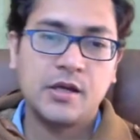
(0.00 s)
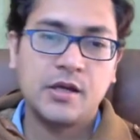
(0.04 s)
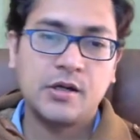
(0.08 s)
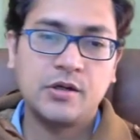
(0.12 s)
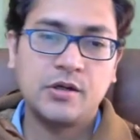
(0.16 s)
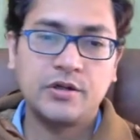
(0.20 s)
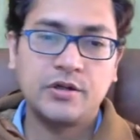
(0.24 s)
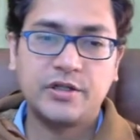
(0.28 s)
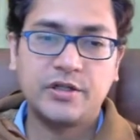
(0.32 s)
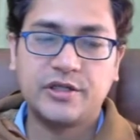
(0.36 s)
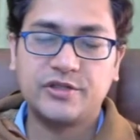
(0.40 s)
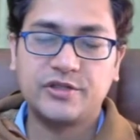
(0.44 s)

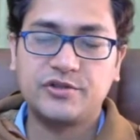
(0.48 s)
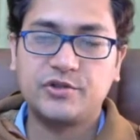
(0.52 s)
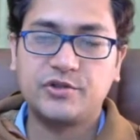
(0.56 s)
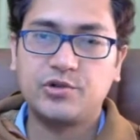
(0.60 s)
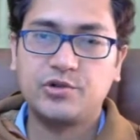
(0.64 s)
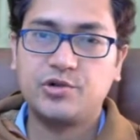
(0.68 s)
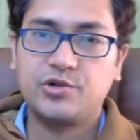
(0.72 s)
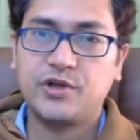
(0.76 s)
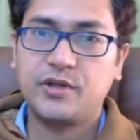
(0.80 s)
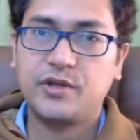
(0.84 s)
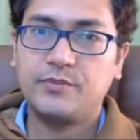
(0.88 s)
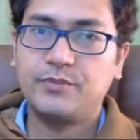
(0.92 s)
Okay, so
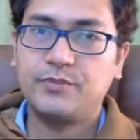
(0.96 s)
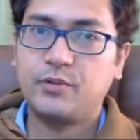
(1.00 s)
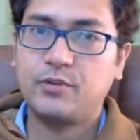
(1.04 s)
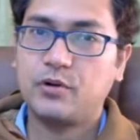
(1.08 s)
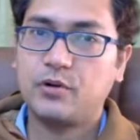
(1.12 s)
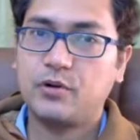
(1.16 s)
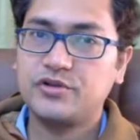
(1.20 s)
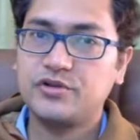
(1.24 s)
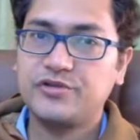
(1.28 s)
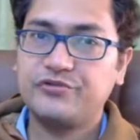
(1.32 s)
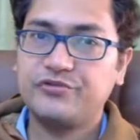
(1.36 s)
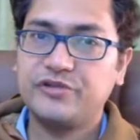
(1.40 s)
you can
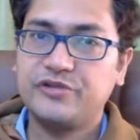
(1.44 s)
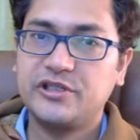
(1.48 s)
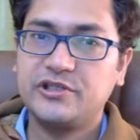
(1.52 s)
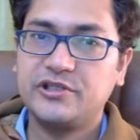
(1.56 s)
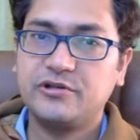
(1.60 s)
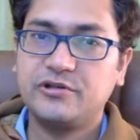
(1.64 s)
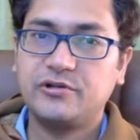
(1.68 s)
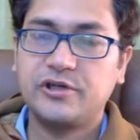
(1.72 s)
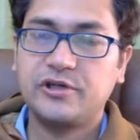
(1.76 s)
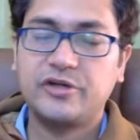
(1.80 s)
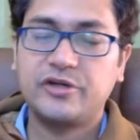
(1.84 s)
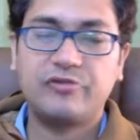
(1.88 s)
pause the
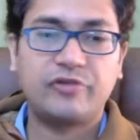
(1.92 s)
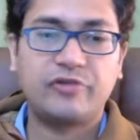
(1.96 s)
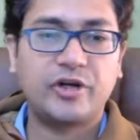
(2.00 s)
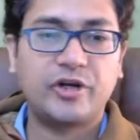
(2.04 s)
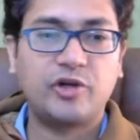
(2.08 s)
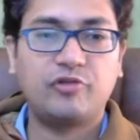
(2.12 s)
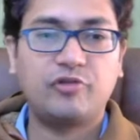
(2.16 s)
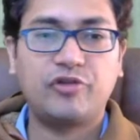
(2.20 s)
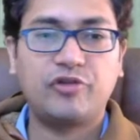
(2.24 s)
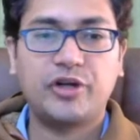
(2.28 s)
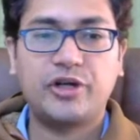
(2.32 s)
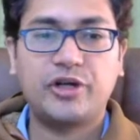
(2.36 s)
video and try
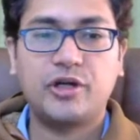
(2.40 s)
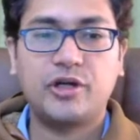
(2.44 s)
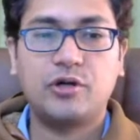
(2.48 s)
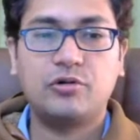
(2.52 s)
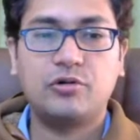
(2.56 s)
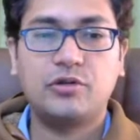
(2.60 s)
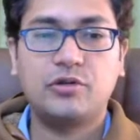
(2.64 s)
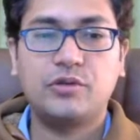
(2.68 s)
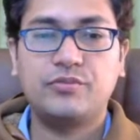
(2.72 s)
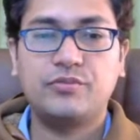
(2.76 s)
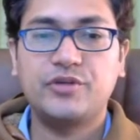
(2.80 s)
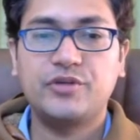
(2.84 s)
to find
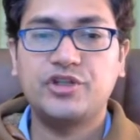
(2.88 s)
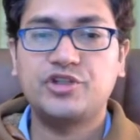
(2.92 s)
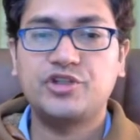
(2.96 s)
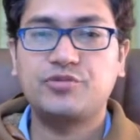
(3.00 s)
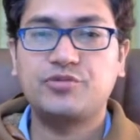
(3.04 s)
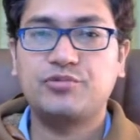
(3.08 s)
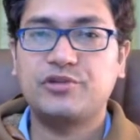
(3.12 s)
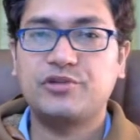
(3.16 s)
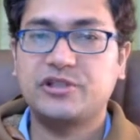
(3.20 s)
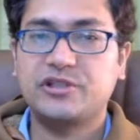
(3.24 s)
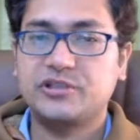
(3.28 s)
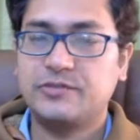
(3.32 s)
out the
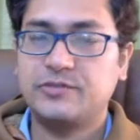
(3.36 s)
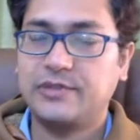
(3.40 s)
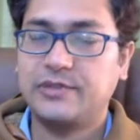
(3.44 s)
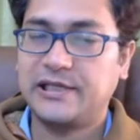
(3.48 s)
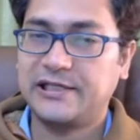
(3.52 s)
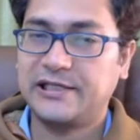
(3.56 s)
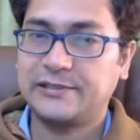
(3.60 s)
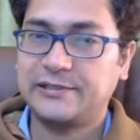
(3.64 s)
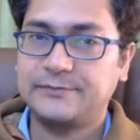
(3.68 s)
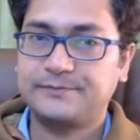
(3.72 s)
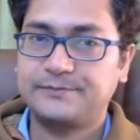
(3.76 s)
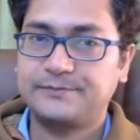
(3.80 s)
best move as black.